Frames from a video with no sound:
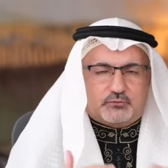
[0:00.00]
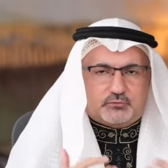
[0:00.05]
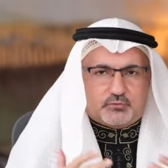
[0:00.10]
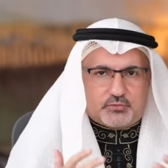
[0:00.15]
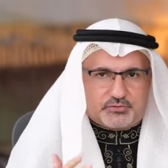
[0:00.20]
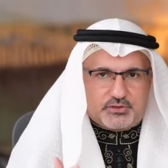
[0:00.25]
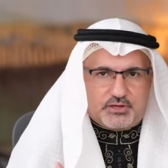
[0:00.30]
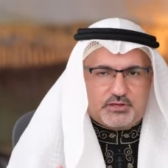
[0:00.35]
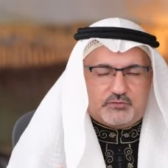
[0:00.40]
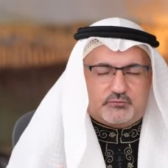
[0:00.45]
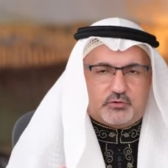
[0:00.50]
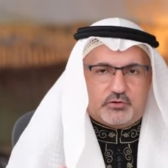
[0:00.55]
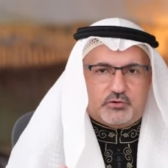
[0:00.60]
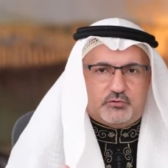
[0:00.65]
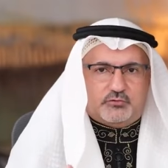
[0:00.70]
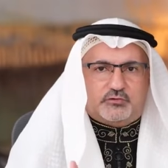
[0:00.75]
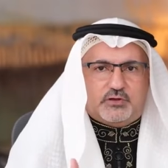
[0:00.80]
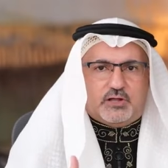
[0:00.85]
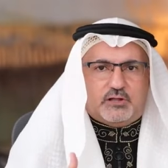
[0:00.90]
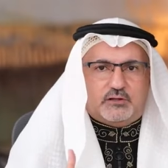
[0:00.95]
to think for
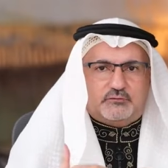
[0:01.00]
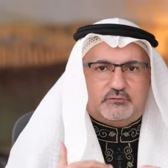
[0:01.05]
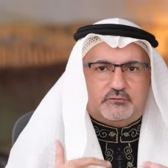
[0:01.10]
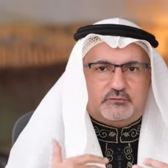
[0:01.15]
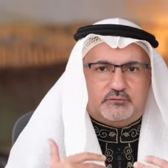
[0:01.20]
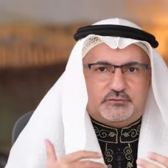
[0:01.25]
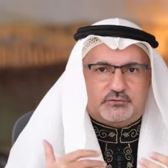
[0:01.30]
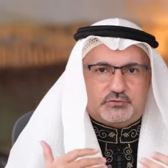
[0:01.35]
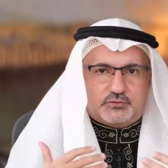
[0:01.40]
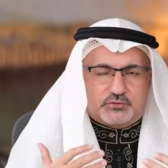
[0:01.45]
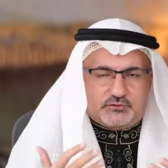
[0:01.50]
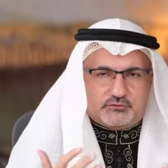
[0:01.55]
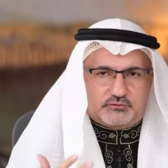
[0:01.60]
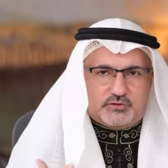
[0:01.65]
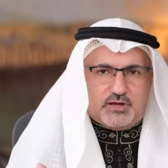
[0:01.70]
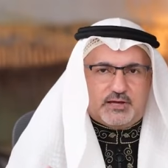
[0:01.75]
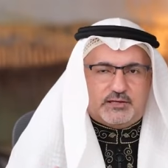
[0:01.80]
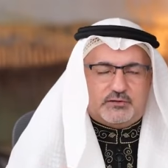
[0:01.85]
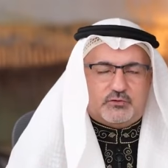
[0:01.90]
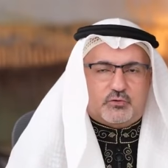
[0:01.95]
yourself, to
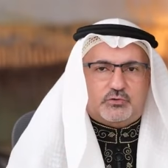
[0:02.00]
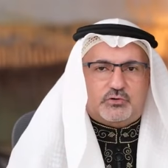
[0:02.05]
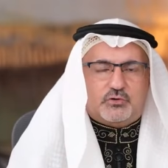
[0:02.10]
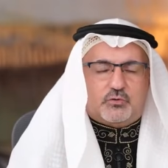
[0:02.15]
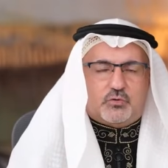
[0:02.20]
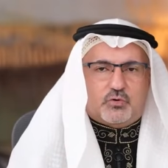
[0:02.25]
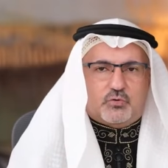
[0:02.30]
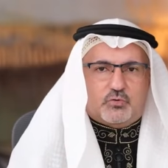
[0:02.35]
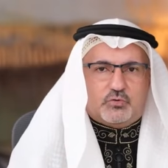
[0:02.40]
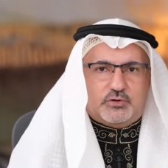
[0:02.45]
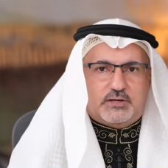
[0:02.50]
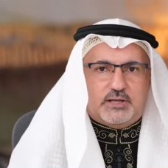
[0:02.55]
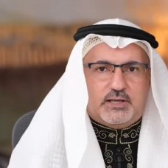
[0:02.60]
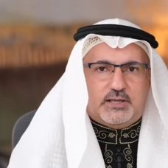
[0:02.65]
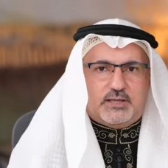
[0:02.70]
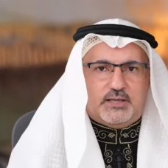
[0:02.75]
decide on your own.